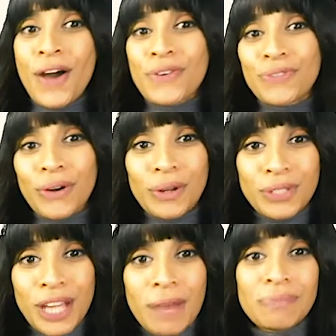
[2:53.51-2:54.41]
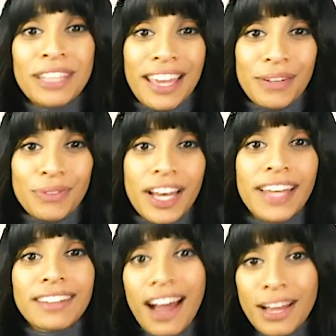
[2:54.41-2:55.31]
Photoshop, Canva, and
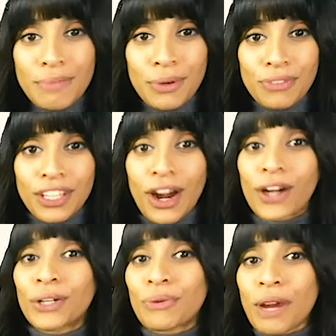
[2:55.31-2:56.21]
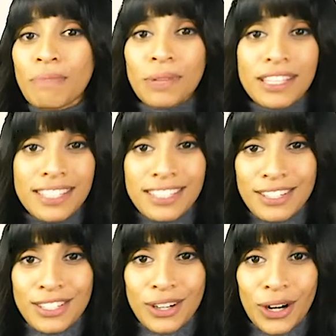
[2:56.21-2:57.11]
iMovie are great places to
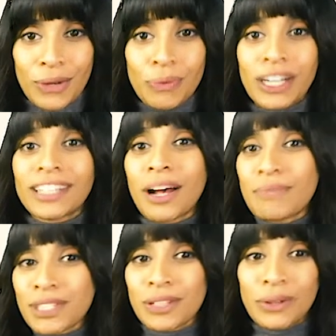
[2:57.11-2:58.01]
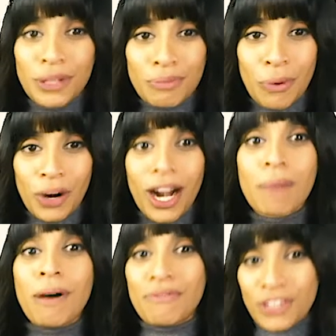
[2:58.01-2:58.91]
start when it comes to learning more
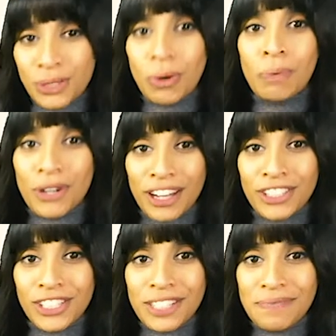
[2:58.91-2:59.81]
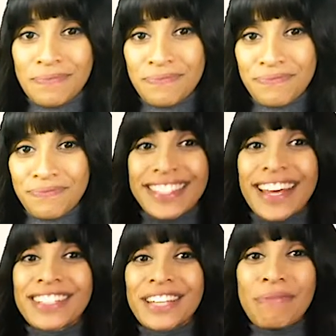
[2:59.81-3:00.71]
about visual production.
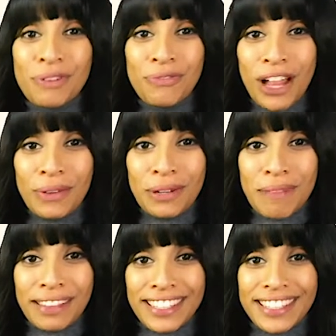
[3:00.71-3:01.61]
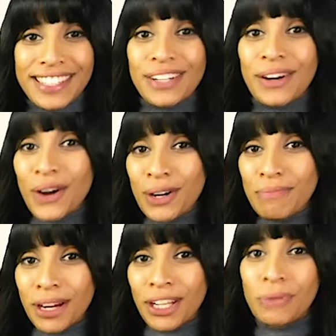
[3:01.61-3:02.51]
Adopt the following methods to earn
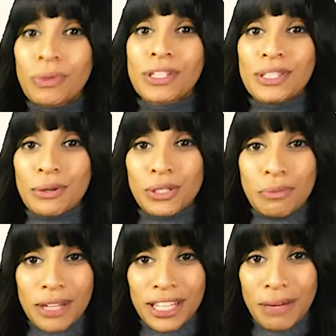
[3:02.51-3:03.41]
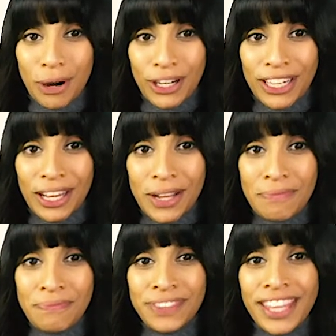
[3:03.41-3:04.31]
money social media marketing.
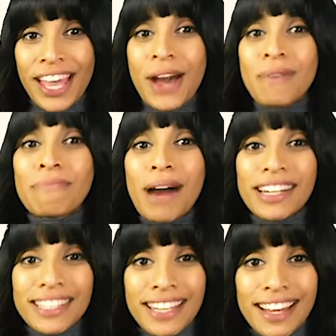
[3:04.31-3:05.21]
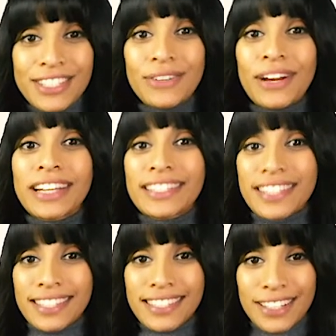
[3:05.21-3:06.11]
Monetize your
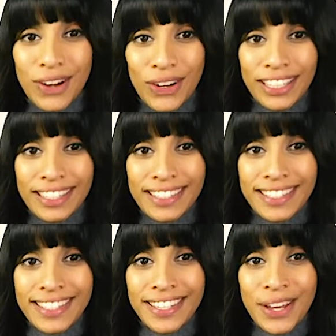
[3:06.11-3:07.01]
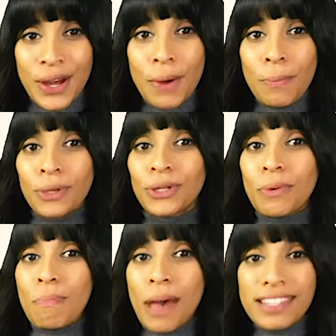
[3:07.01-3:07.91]
existing audience. Put your
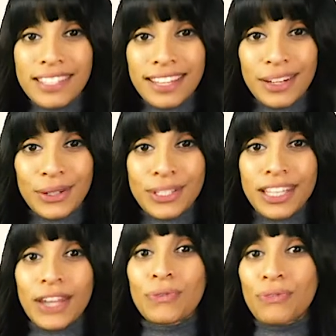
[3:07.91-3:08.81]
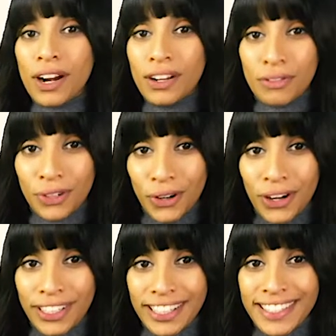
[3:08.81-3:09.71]
best skills in front of your
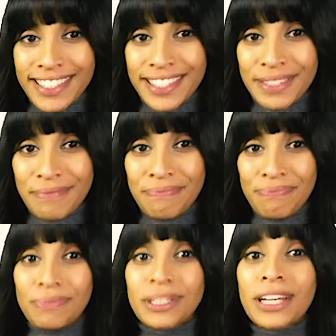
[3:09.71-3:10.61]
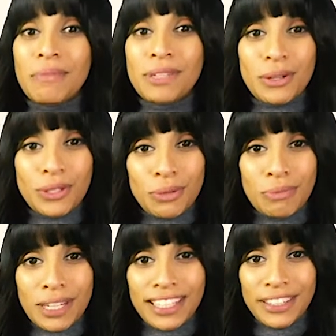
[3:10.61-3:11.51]
audience. Become a social
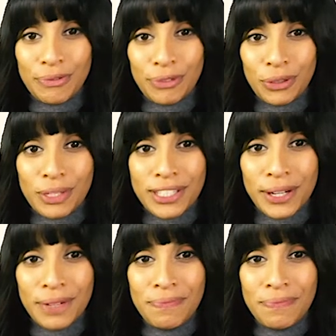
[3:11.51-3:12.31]
media influencer.